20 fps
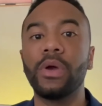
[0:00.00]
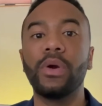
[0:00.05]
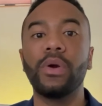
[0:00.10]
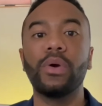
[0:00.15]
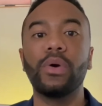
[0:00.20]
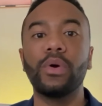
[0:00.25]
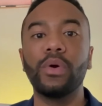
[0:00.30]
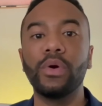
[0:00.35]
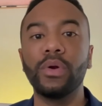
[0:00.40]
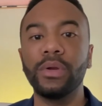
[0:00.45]

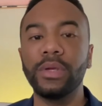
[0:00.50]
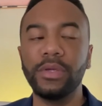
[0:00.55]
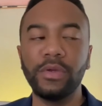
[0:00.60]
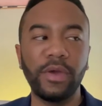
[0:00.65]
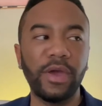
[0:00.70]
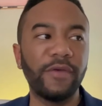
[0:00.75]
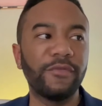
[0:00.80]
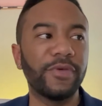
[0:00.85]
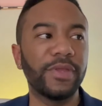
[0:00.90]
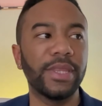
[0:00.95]
Or you
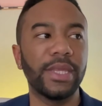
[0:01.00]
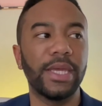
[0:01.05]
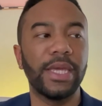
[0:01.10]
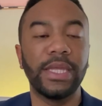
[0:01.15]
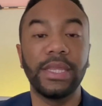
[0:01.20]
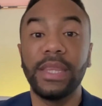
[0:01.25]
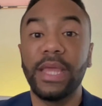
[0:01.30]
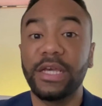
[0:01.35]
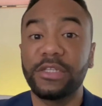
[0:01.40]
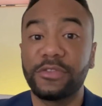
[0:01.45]
have an
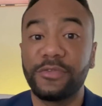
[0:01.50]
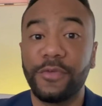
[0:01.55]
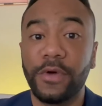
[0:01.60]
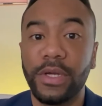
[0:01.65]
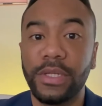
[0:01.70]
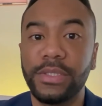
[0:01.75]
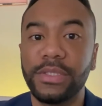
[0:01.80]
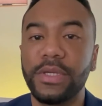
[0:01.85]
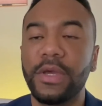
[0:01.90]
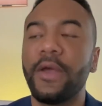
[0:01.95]
index fund